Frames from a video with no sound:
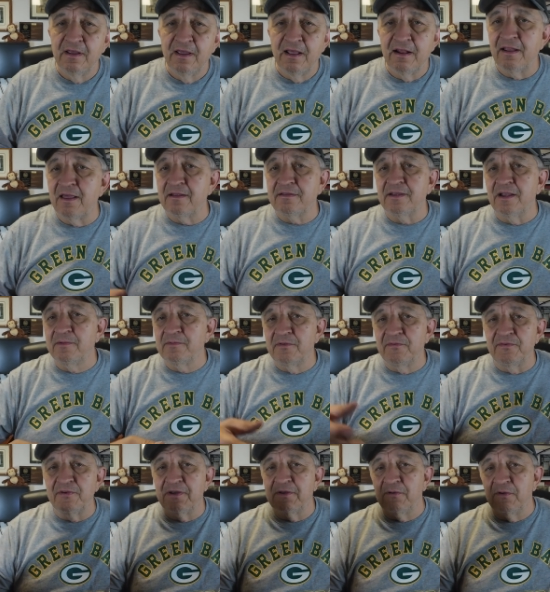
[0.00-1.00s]
And a lot of times
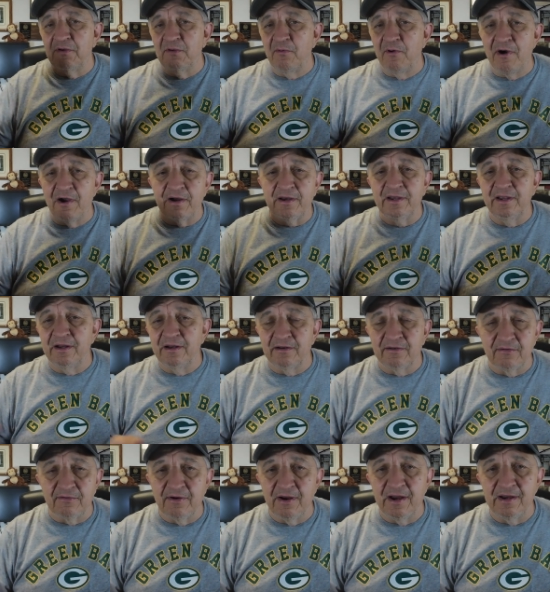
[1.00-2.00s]
if you walk in at
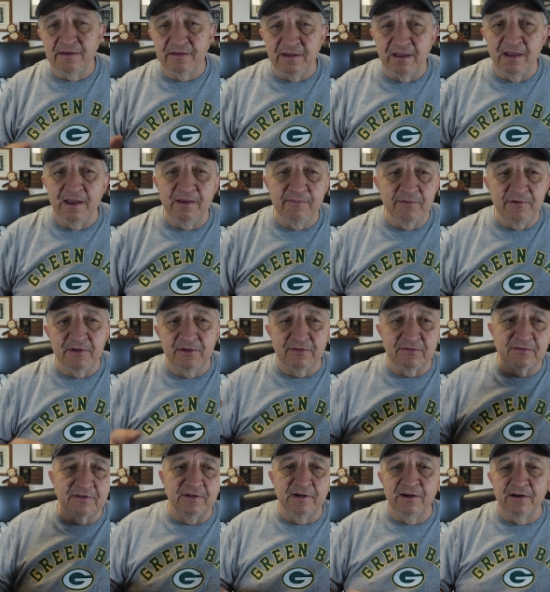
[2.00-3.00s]
the right time and
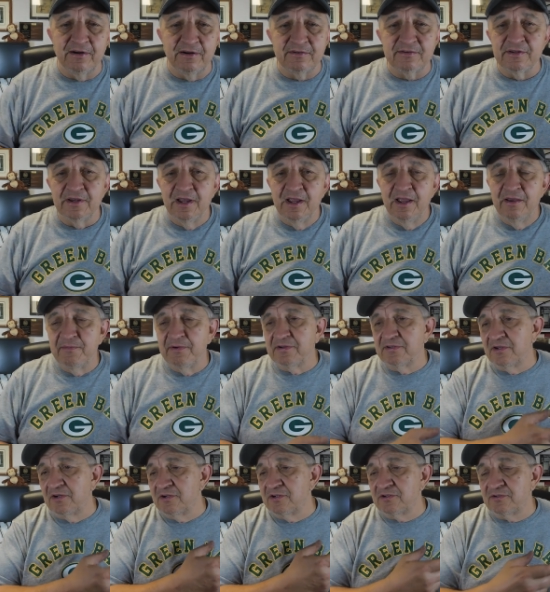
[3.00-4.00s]
it's clearance,
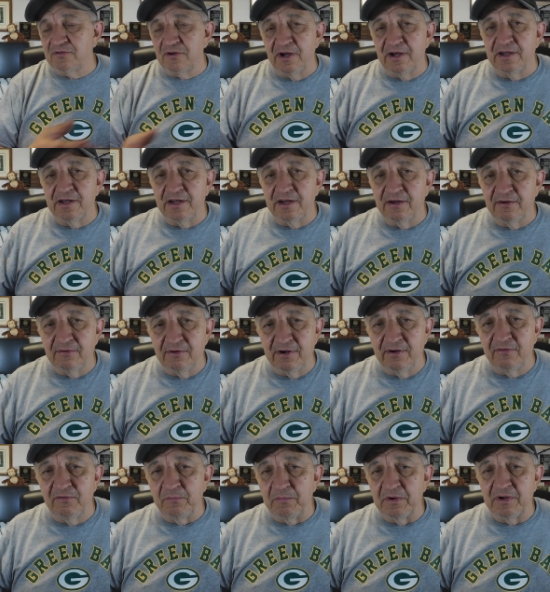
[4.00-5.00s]
because they're just trying to get
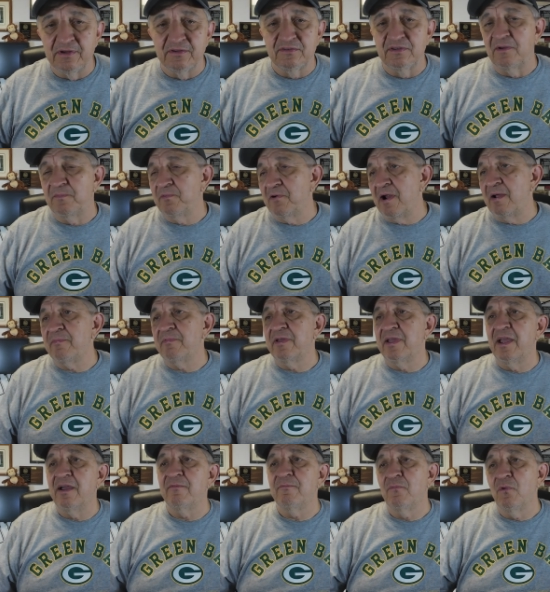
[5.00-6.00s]
rid of it, because they
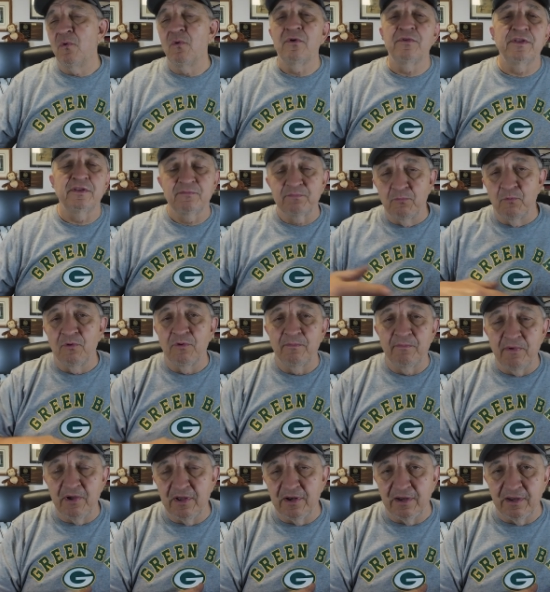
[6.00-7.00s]
probably have more that's more
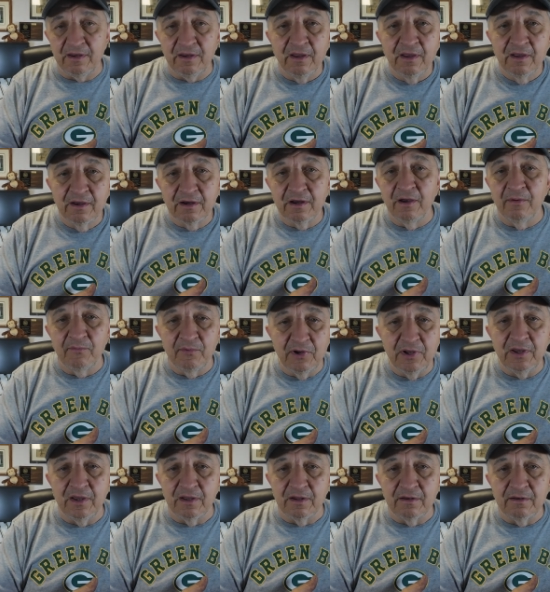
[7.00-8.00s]
money coming
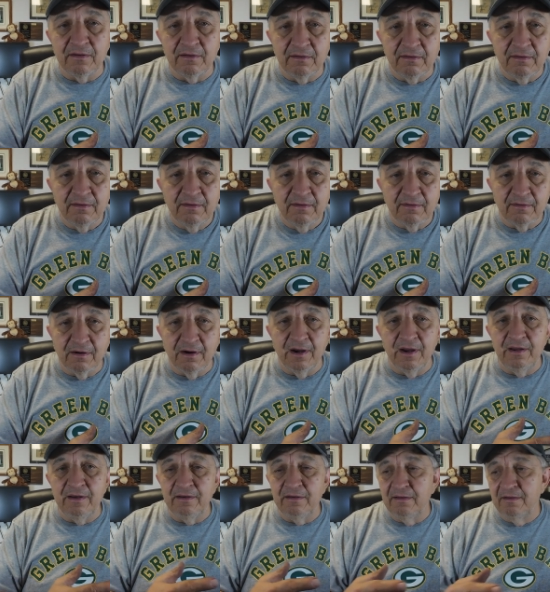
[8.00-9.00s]
in,
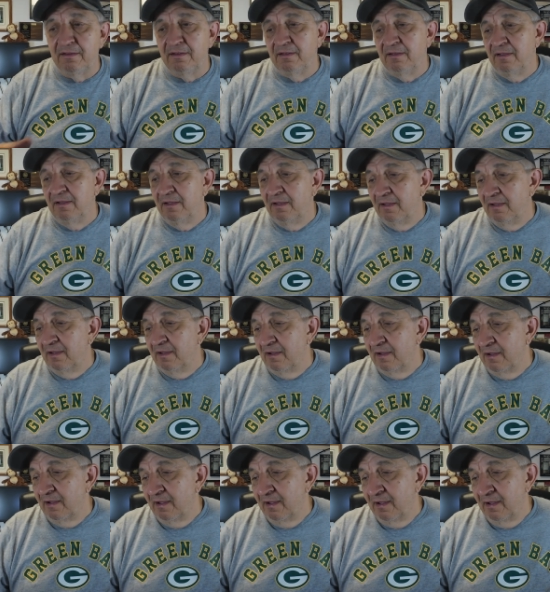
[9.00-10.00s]
right?
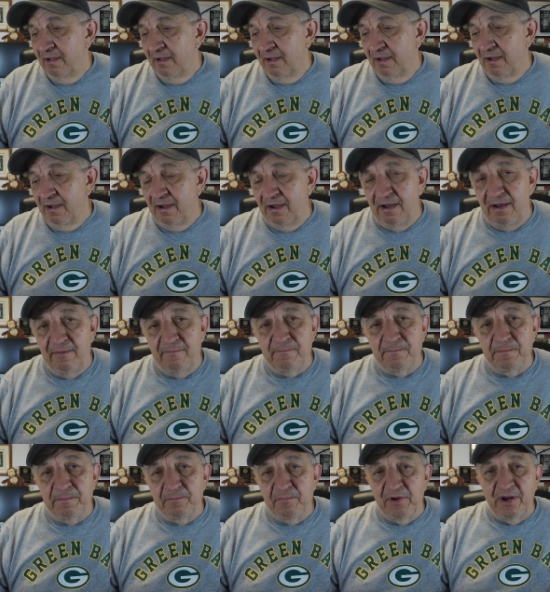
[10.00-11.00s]

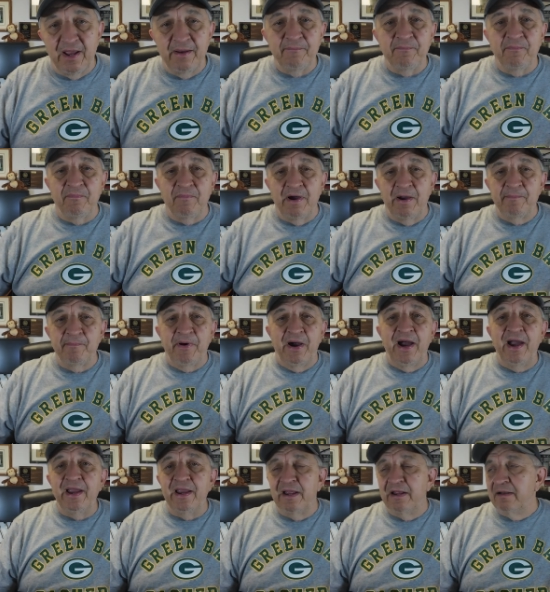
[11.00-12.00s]
But I
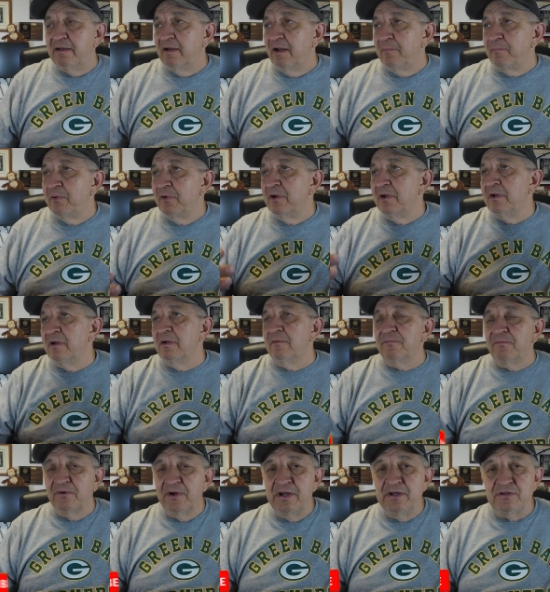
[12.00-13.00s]
buy it, and I put it in the
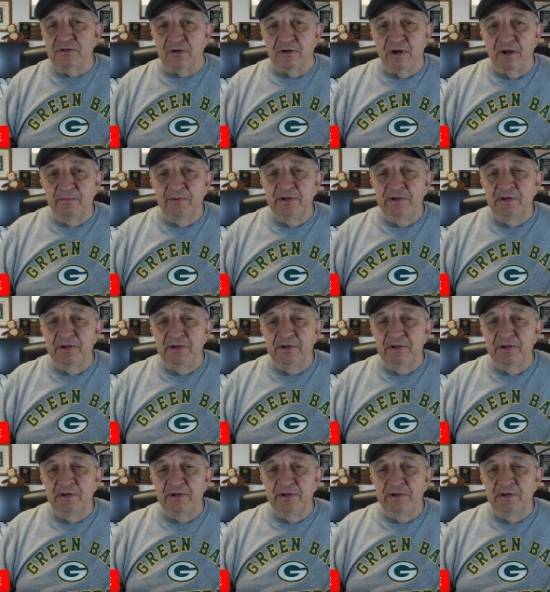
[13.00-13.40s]
freezer.